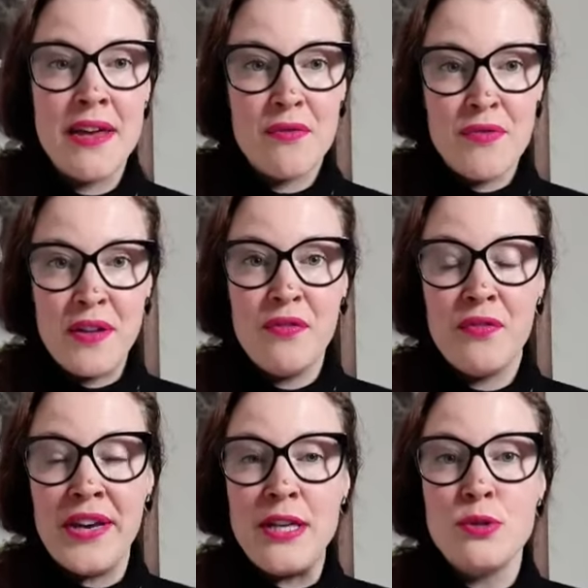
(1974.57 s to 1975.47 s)
feel
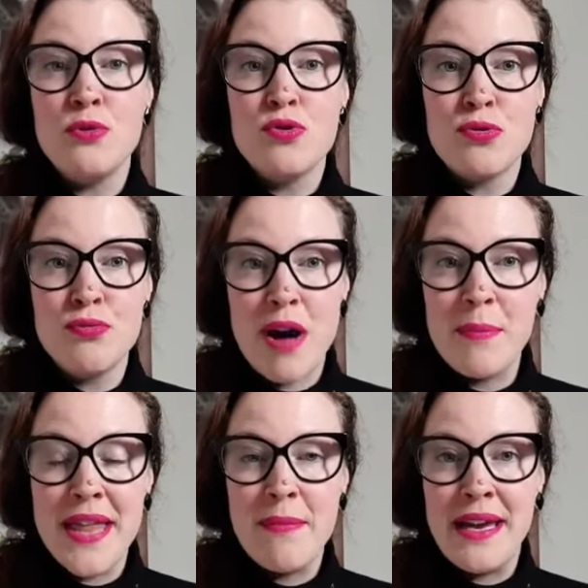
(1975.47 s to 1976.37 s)
free to
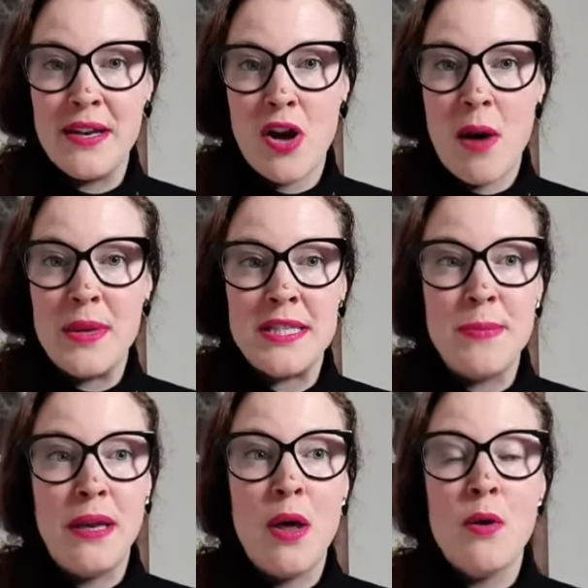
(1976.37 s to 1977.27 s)
drop them in the comments
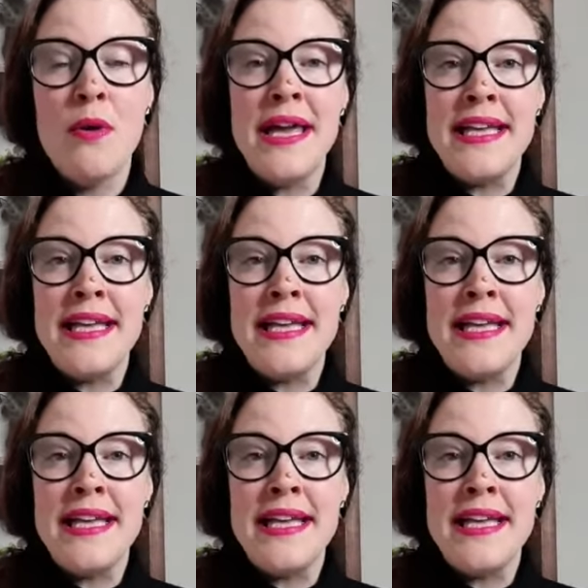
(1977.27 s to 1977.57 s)
below.